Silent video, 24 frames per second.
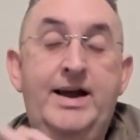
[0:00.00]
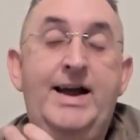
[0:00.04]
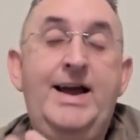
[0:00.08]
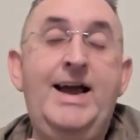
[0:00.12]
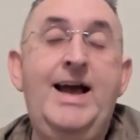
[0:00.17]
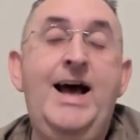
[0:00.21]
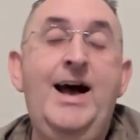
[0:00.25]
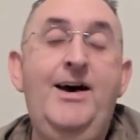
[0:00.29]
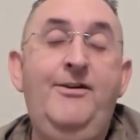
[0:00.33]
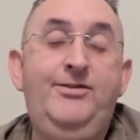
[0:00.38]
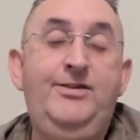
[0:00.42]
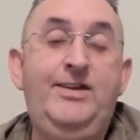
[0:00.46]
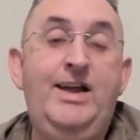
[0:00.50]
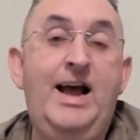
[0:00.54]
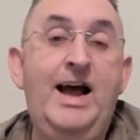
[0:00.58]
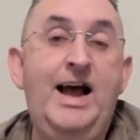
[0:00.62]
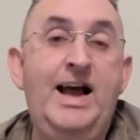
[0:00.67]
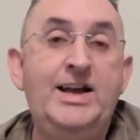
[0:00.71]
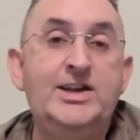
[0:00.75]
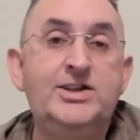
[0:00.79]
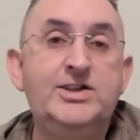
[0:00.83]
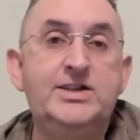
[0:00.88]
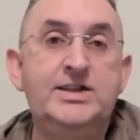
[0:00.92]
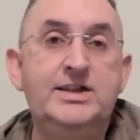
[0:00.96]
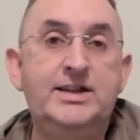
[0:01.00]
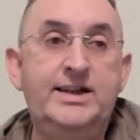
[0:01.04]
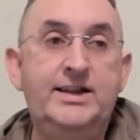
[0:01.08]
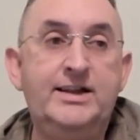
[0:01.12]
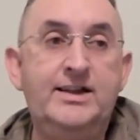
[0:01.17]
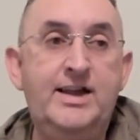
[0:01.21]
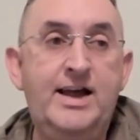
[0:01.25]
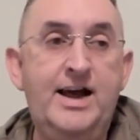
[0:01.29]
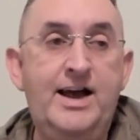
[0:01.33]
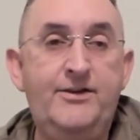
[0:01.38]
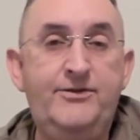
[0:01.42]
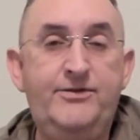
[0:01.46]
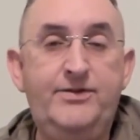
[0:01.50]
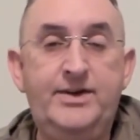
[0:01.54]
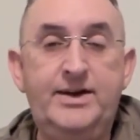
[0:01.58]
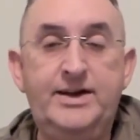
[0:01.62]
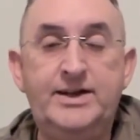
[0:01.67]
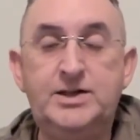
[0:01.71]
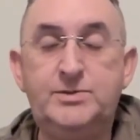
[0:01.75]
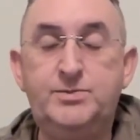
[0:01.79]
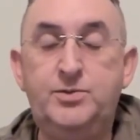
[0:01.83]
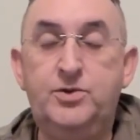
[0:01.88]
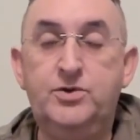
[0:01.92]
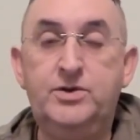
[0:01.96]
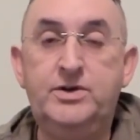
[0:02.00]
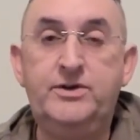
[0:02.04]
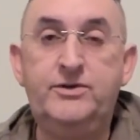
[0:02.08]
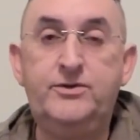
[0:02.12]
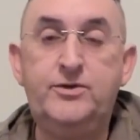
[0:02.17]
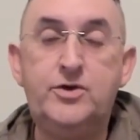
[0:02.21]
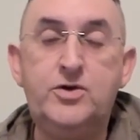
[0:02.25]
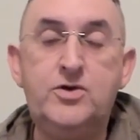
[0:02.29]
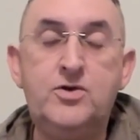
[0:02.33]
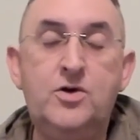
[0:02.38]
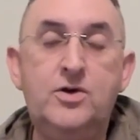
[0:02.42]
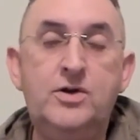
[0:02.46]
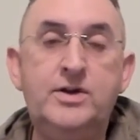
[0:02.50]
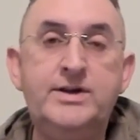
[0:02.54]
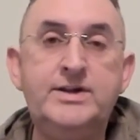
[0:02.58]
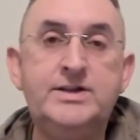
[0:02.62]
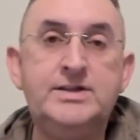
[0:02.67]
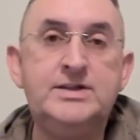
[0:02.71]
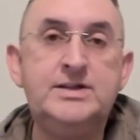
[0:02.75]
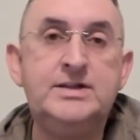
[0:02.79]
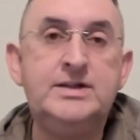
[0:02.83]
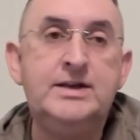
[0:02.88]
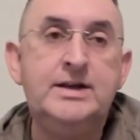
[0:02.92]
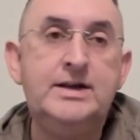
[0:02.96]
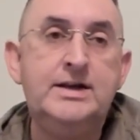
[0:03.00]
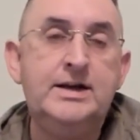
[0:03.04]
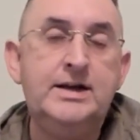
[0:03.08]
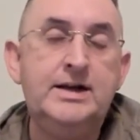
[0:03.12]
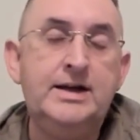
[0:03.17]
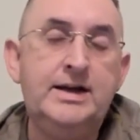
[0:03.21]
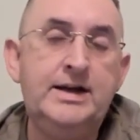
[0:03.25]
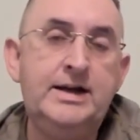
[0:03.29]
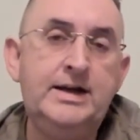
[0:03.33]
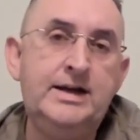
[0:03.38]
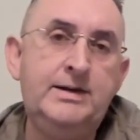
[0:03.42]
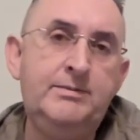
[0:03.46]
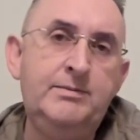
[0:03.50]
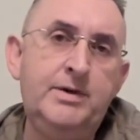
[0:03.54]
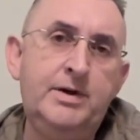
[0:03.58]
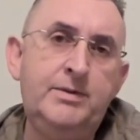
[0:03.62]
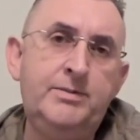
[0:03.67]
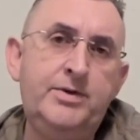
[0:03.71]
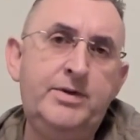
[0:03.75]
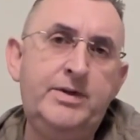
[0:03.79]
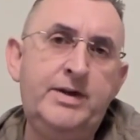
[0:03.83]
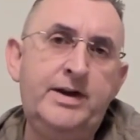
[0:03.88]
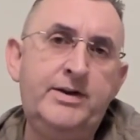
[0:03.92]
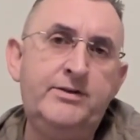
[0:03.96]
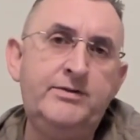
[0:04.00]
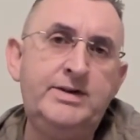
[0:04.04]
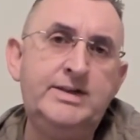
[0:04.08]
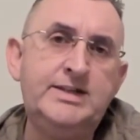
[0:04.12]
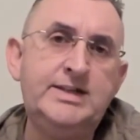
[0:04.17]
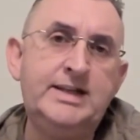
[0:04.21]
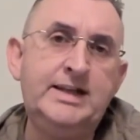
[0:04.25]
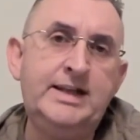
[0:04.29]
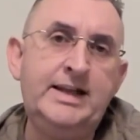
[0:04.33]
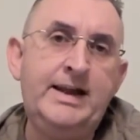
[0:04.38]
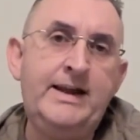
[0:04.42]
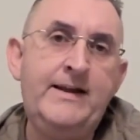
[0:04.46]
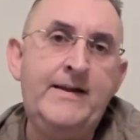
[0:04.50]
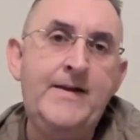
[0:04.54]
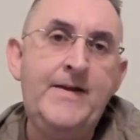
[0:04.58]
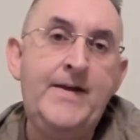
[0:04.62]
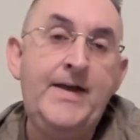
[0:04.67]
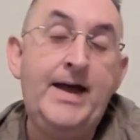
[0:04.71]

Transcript: I have to actually laugh, and I spoke to a few colleagues about that recently.